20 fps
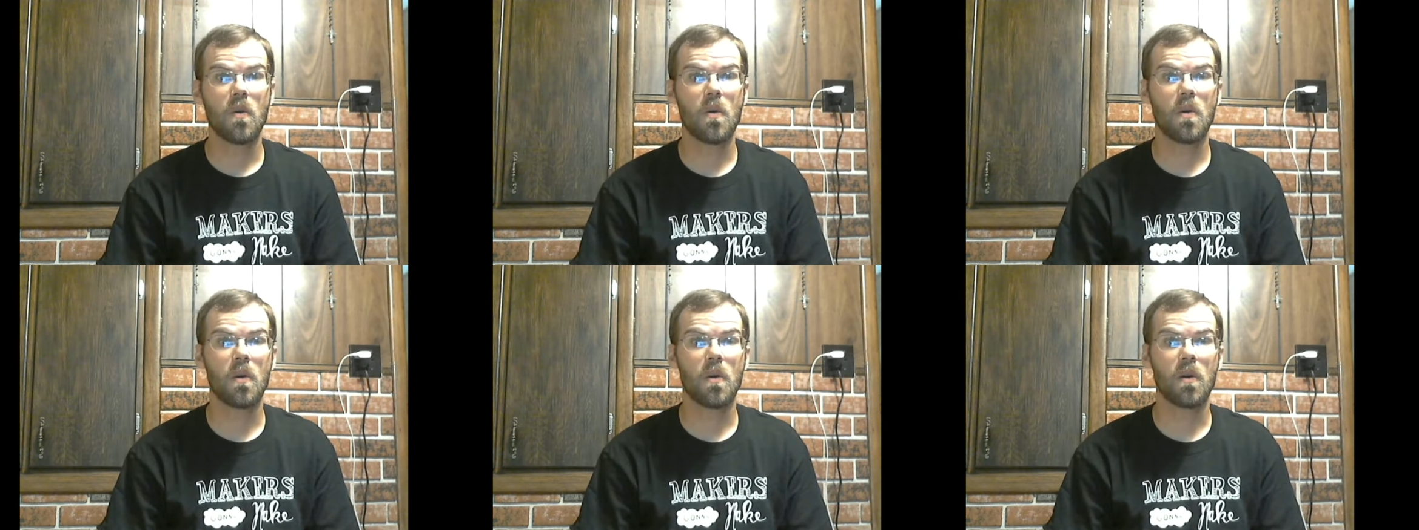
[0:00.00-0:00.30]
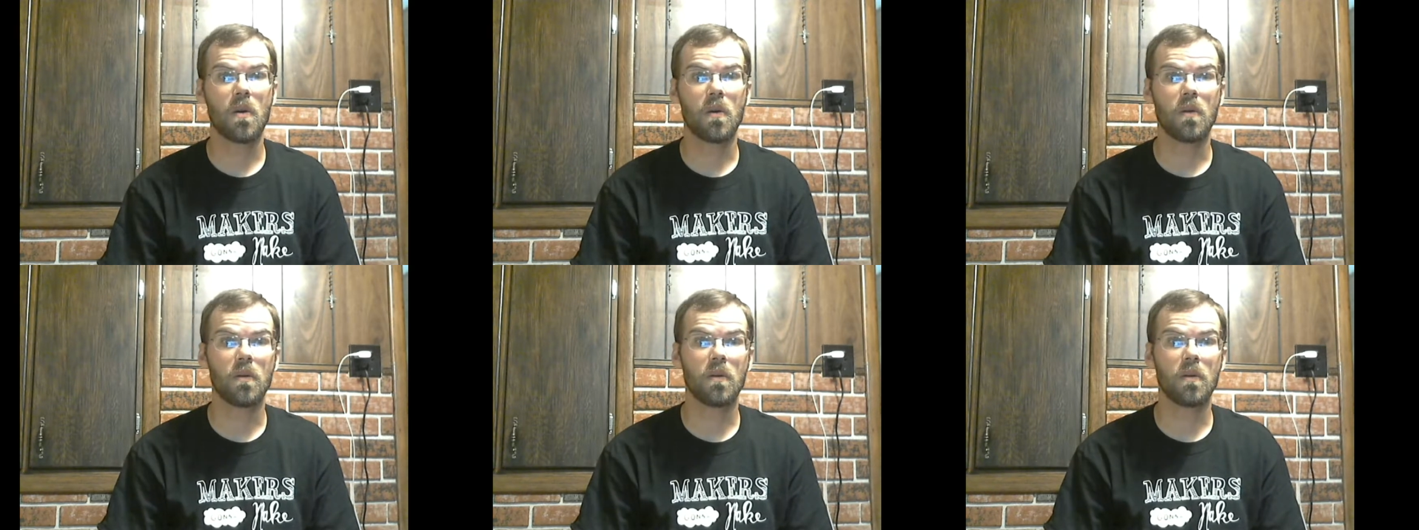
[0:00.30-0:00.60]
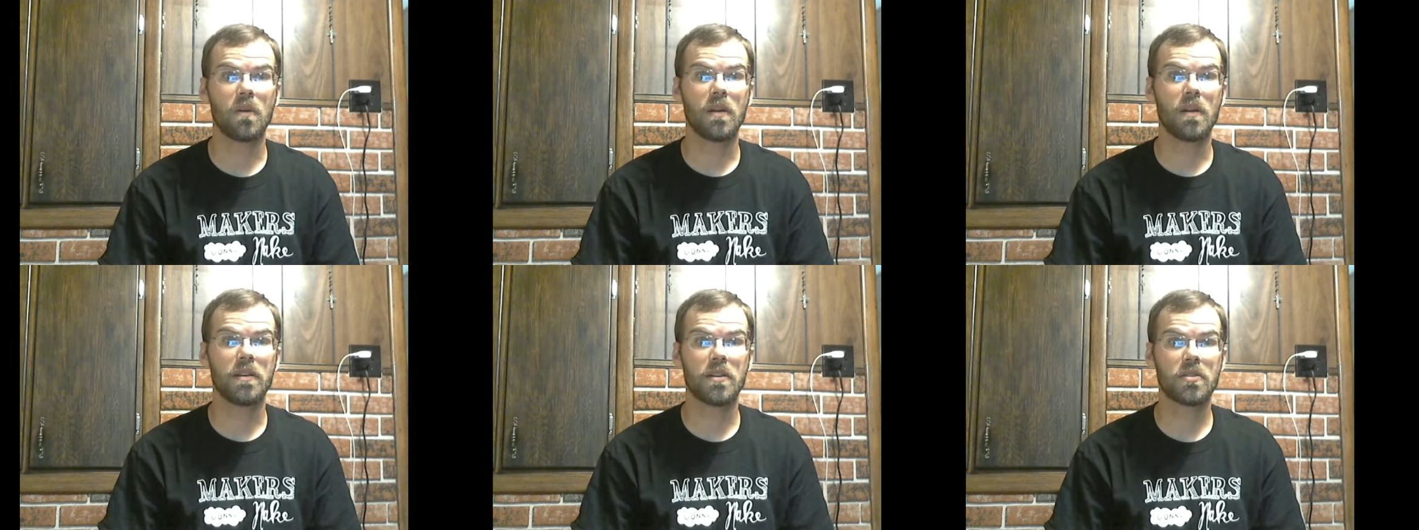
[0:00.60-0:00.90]

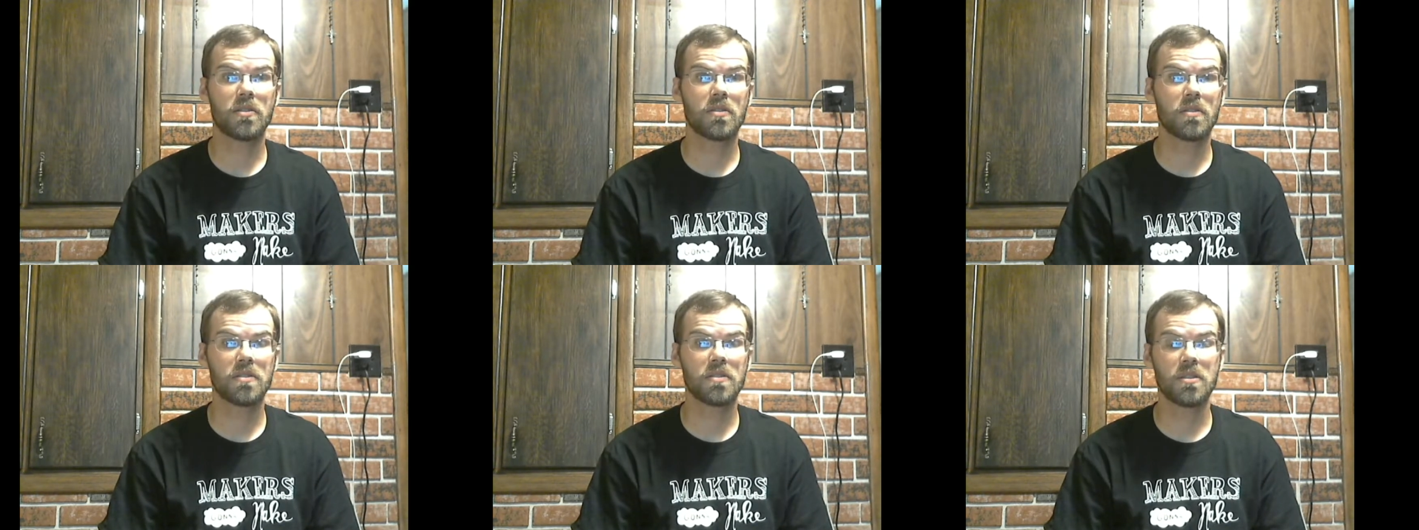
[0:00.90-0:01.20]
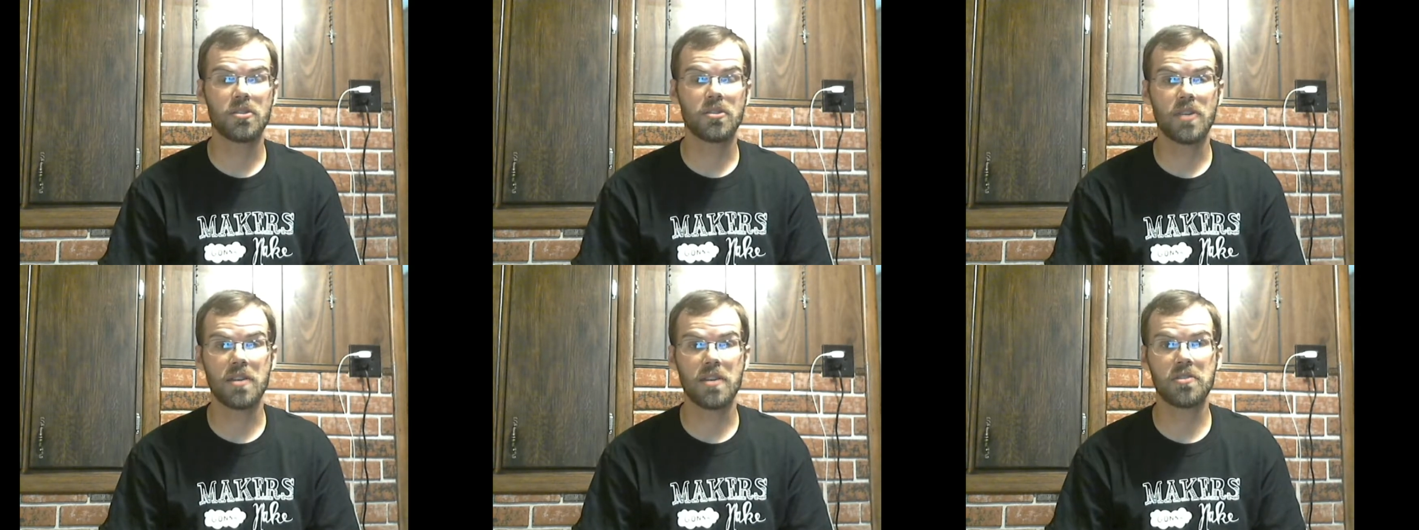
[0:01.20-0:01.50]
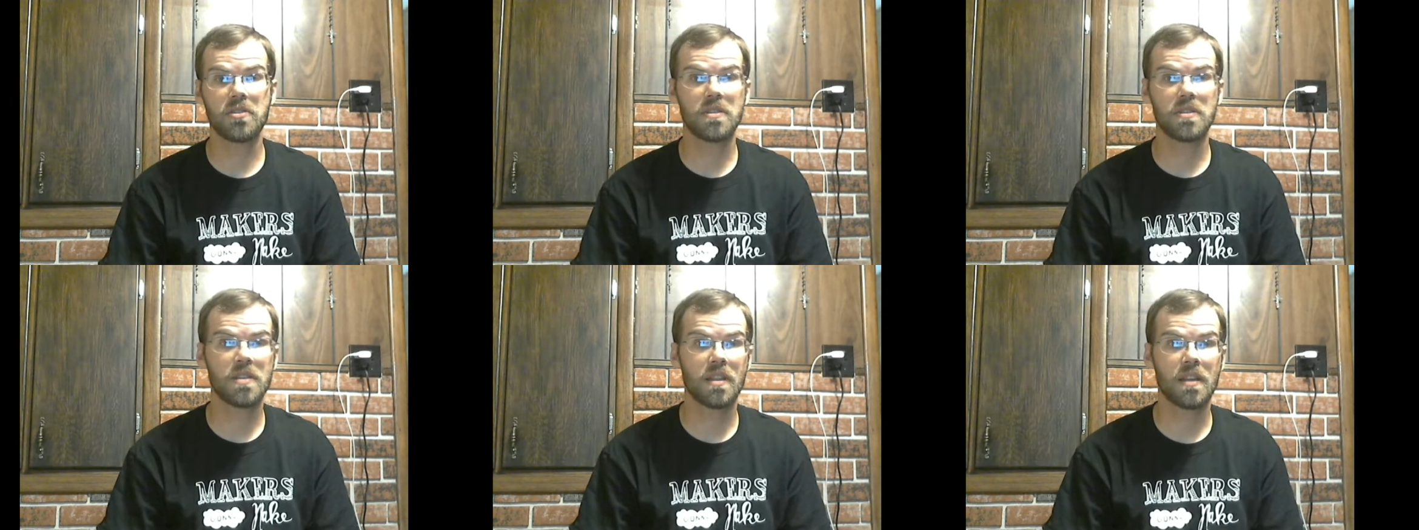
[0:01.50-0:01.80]
or additional
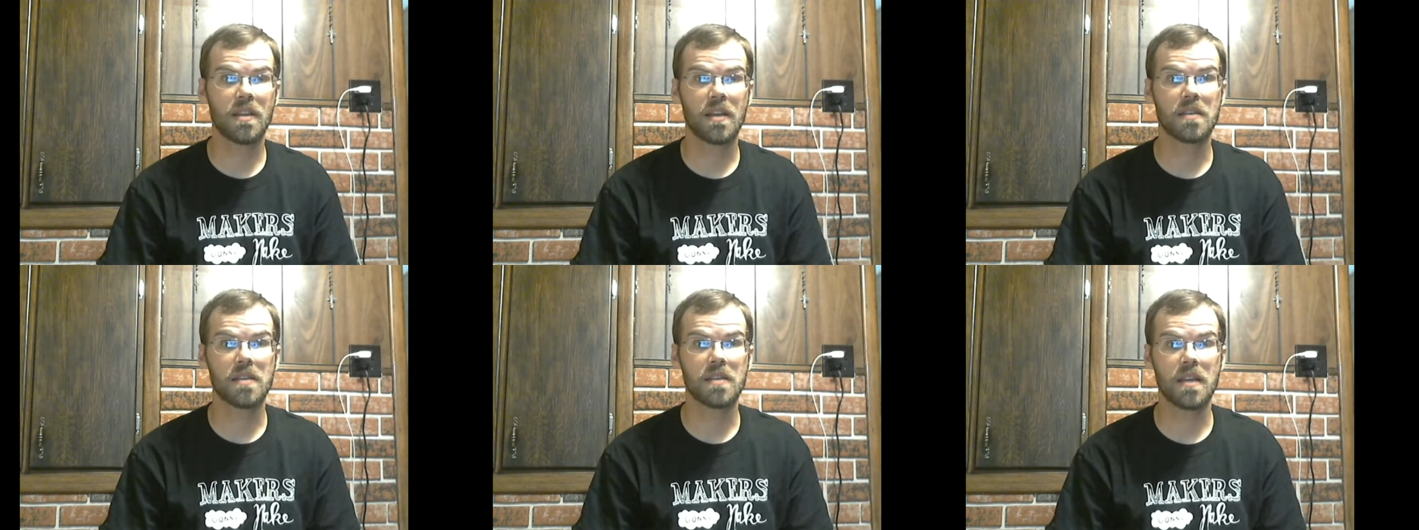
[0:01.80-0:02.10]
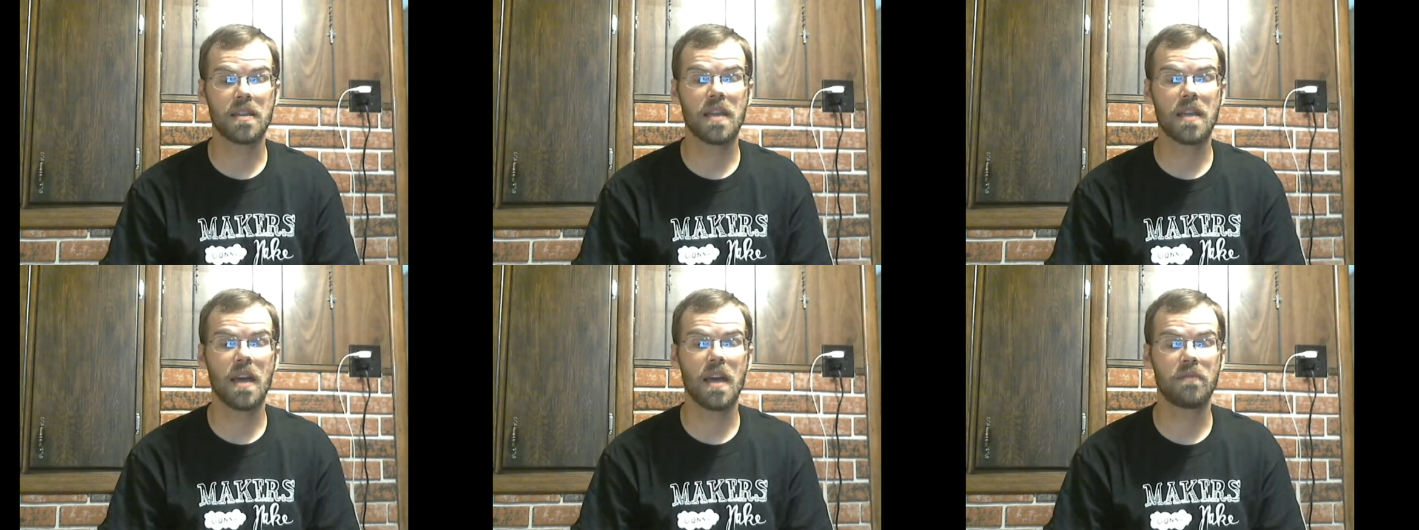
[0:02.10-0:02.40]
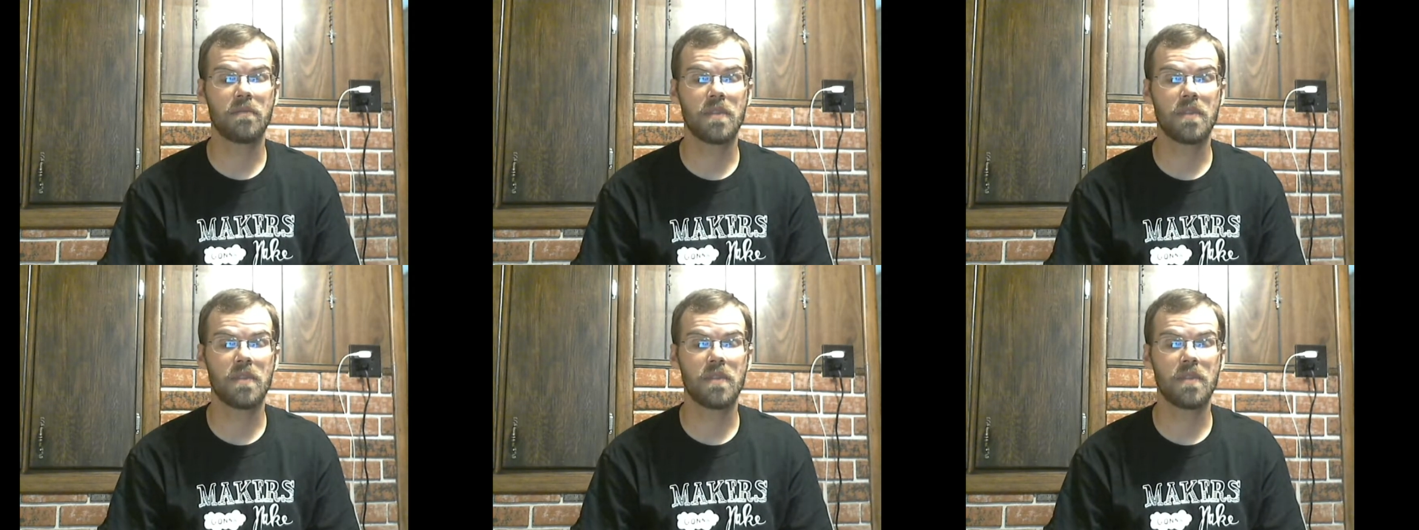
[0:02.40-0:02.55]
suggestions and things like that,